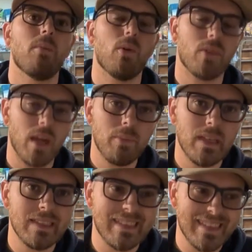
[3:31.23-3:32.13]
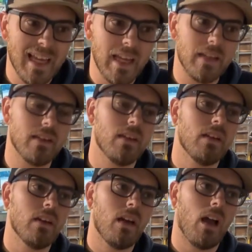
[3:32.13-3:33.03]
But with that being said,
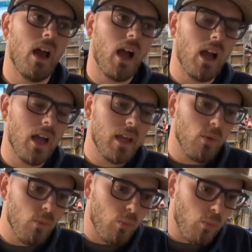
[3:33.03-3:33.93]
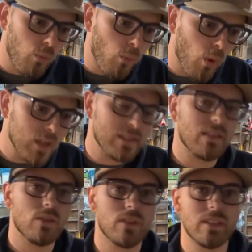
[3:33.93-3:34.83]
I was
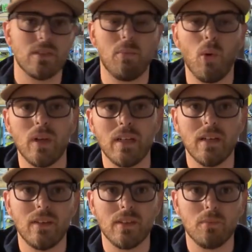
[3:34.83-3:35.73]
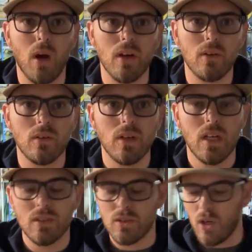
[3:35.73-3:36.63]
a little disappointed in this model.
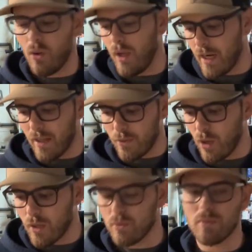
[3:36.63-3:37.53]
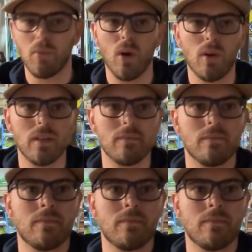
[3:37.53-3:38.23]
And I thought it was broken.